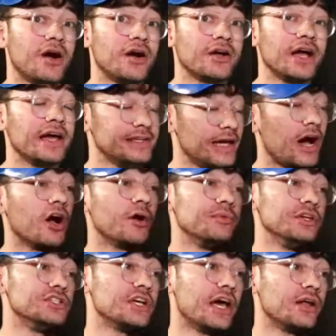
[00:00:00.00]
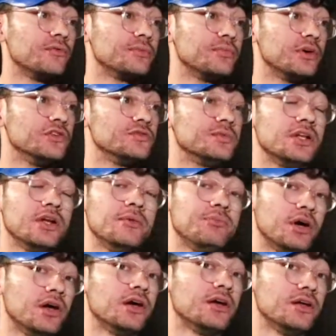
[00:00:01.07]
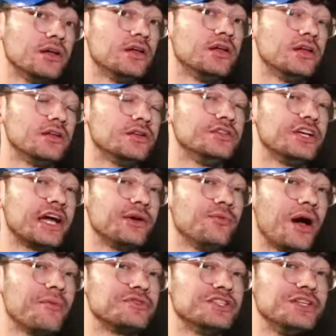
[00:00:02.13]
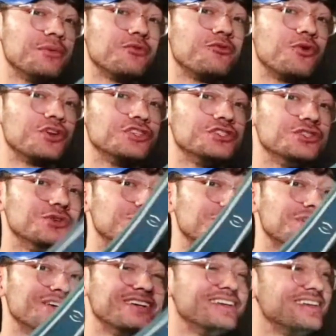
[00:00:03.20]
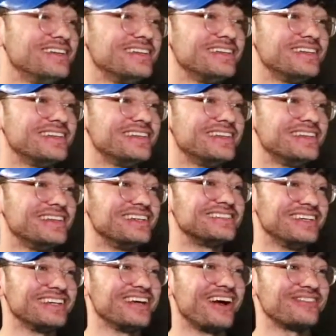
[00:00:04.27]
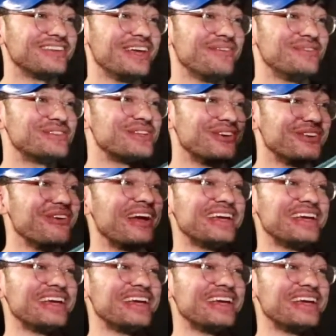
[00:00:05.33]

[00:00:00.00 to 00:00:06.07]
R.I.P. Chadwick Boseman. But Jackie Robinson, number 42. Let's kick off the episode.